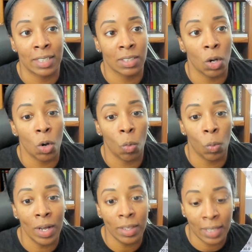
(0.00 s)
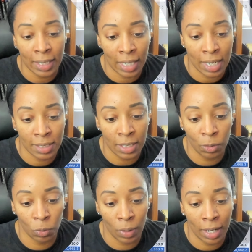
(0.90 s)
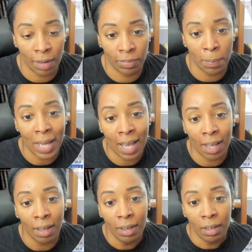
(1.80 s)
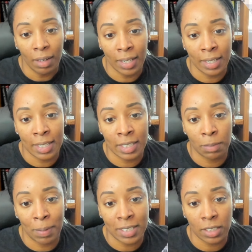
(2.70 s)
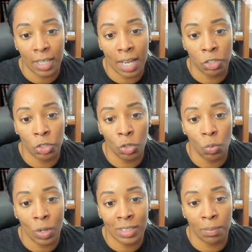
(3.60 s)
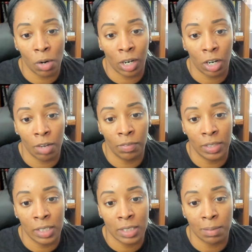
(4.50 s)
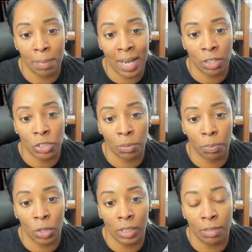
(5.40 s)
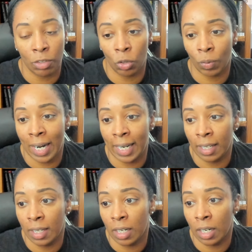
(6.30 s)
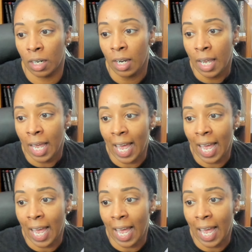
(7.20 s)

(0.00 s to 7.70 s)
So one thing that I see right off the bat is basically I do want to mark off this minor support level right here